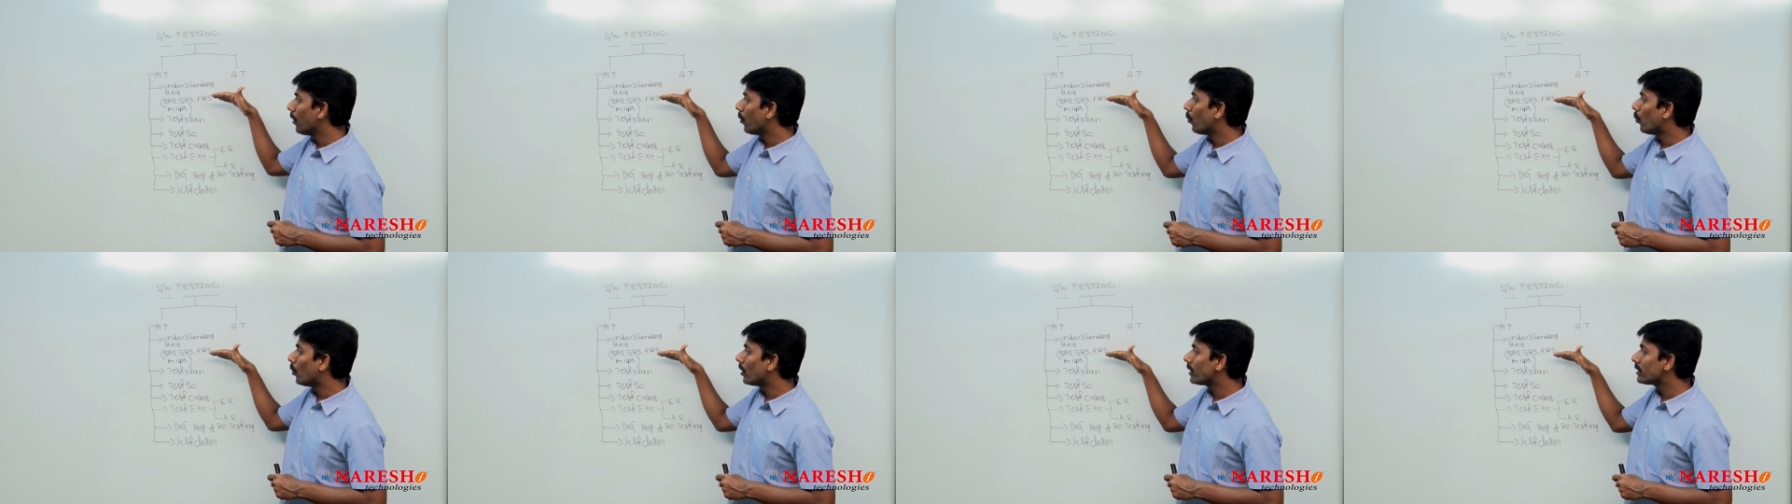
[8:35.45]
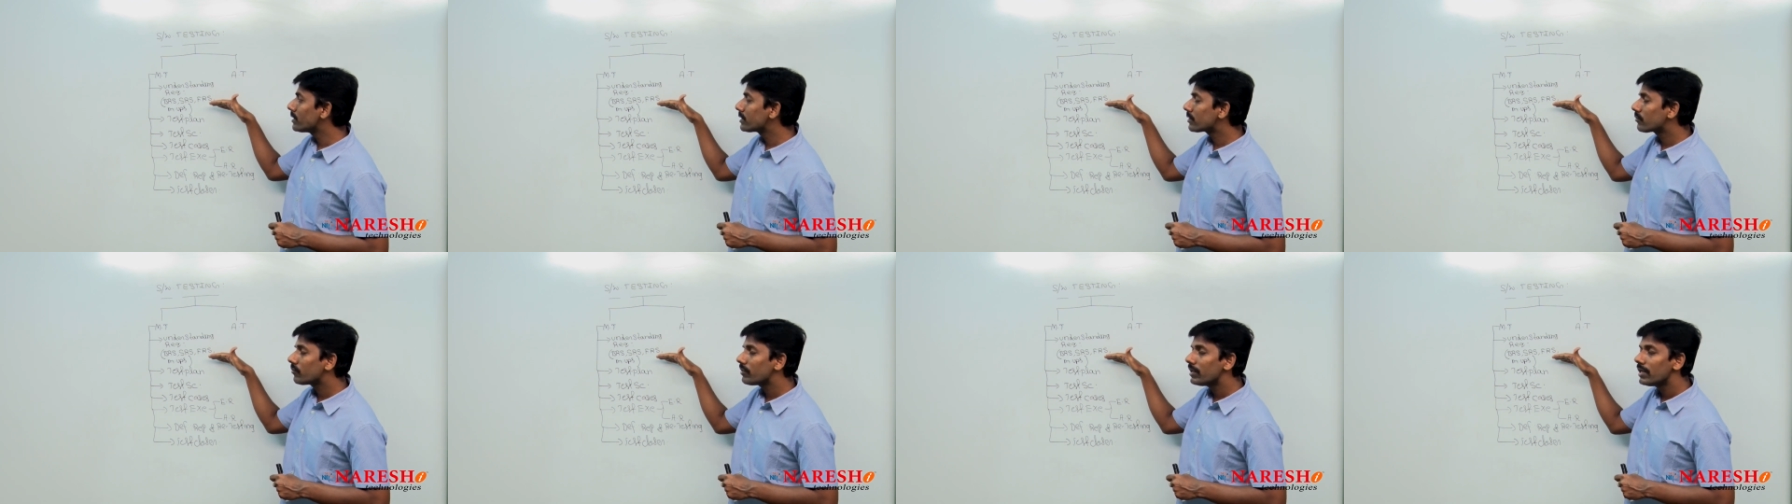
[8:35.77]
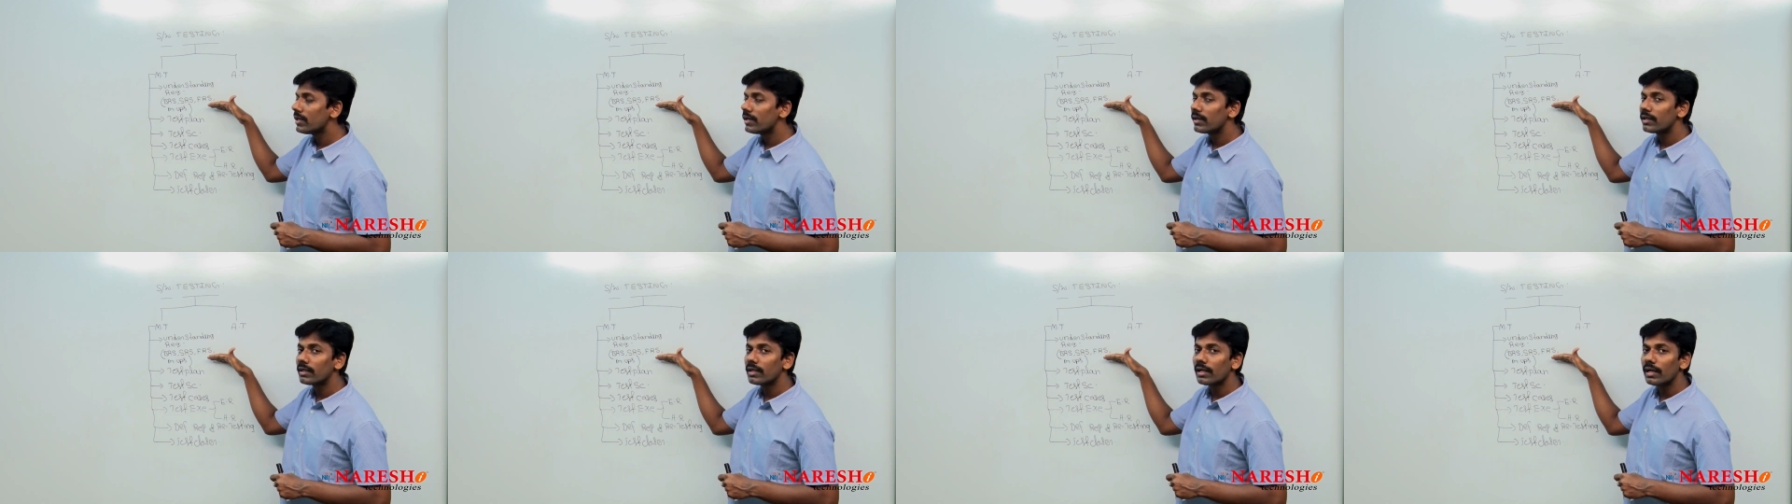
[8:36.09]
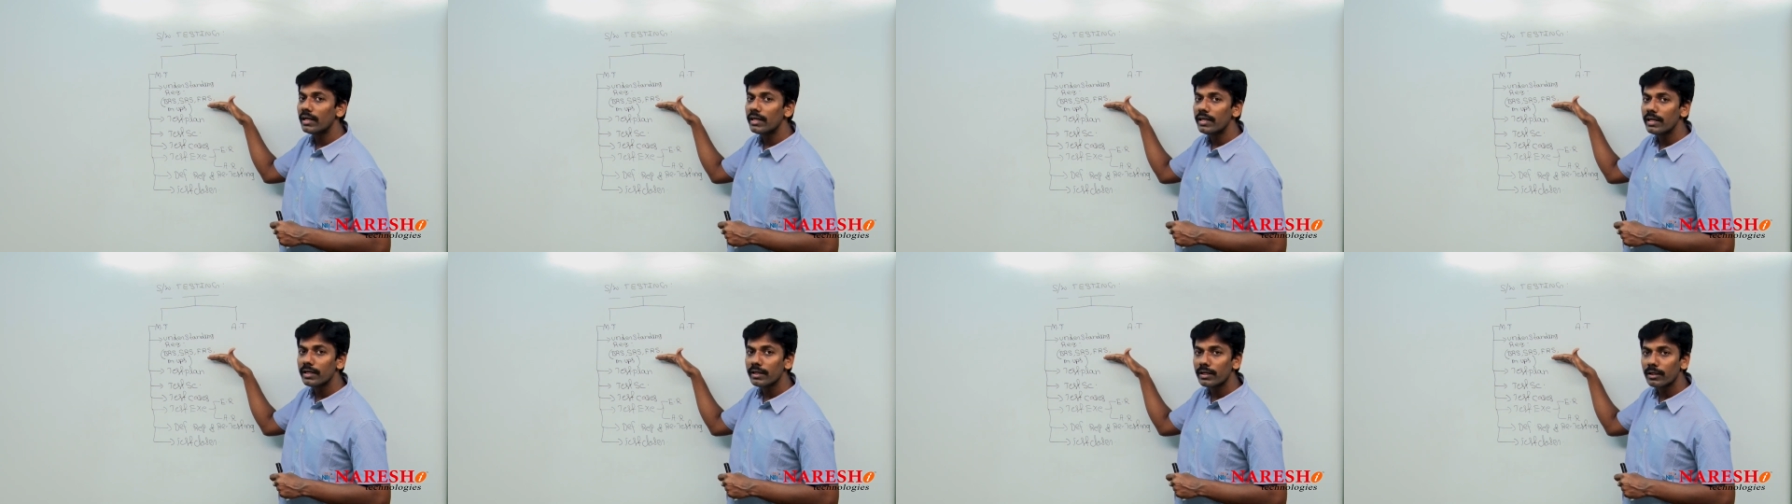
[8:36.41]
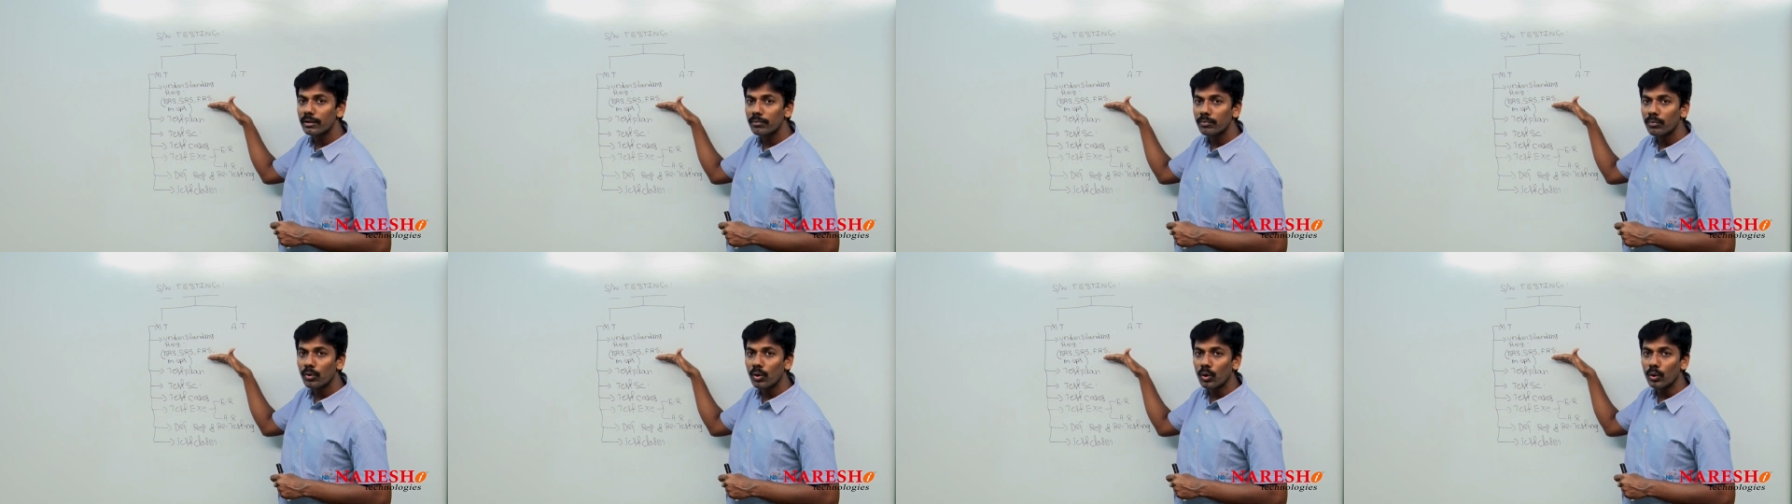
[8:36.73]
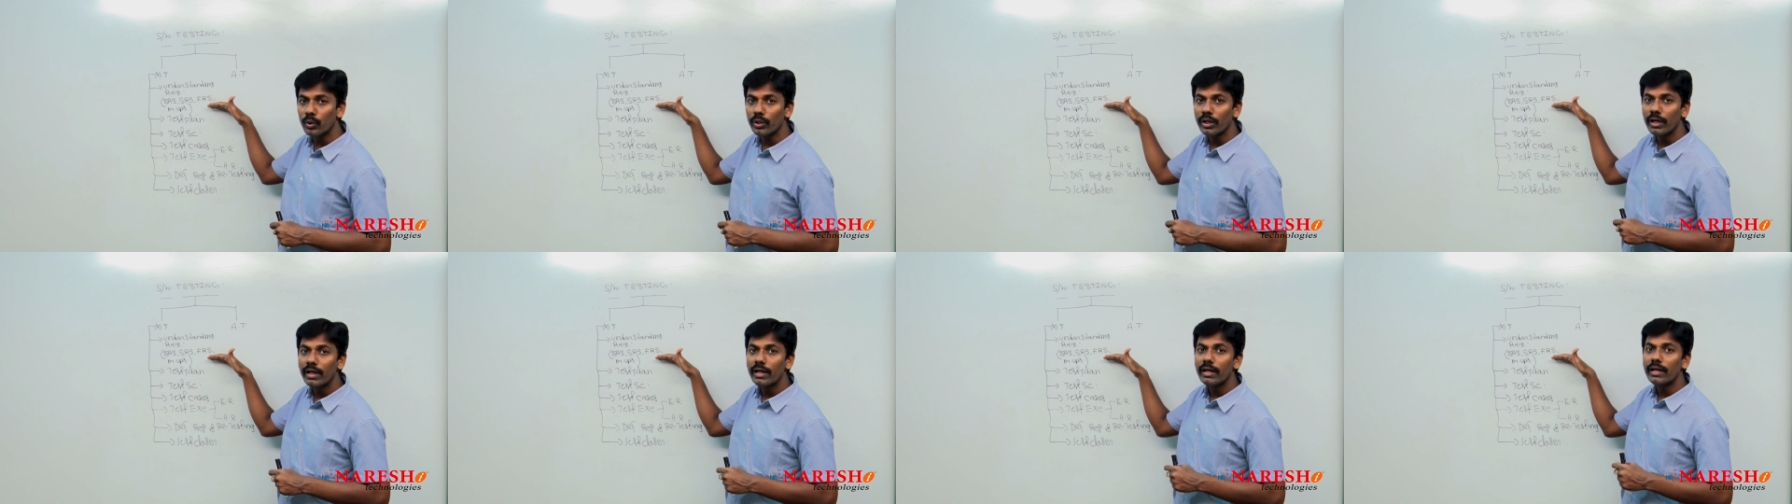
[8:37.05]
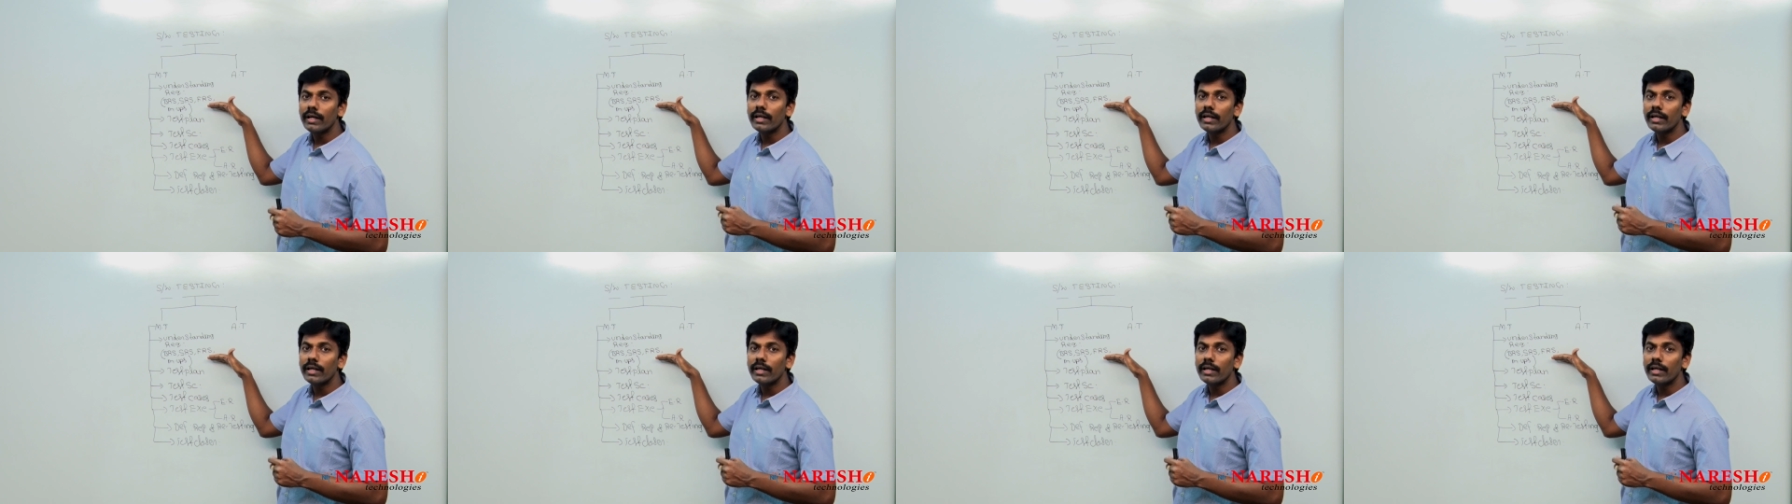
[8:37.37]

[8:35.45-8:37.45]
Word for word: Once we are clear about